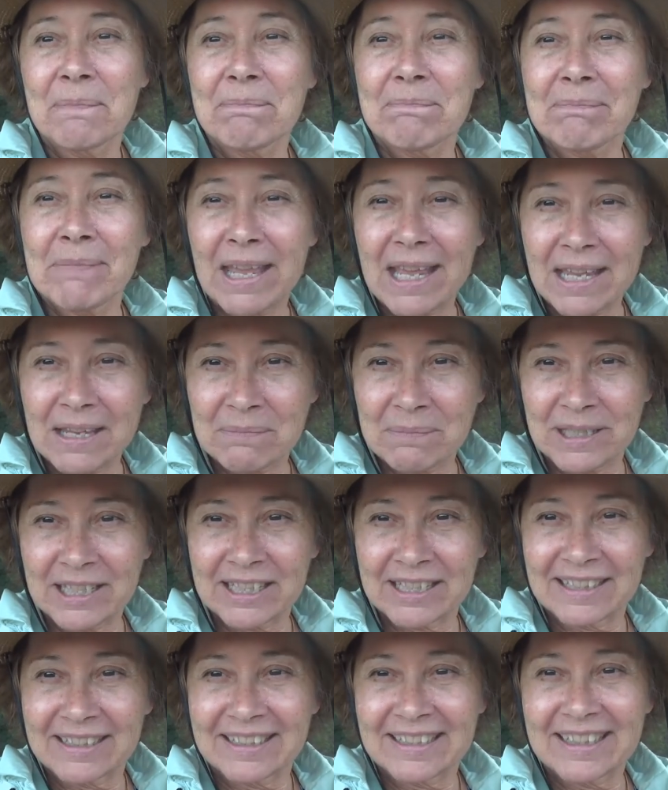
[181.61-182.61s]

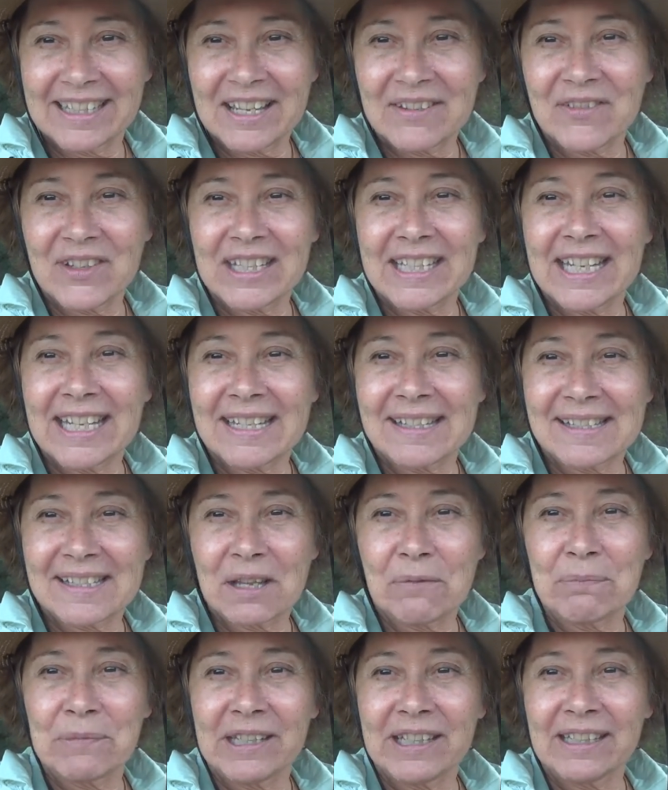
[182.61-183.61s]
Maybe. If it hits
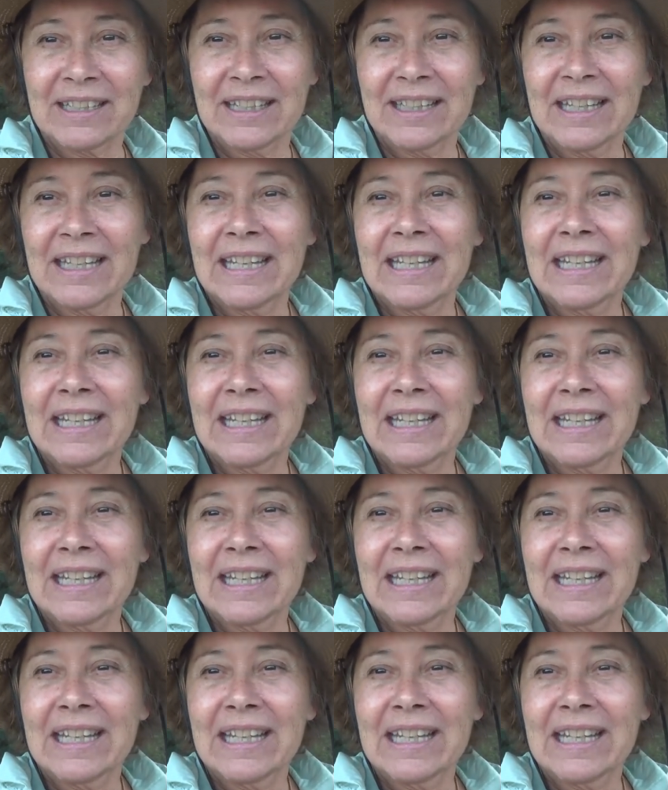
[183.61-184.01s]
something,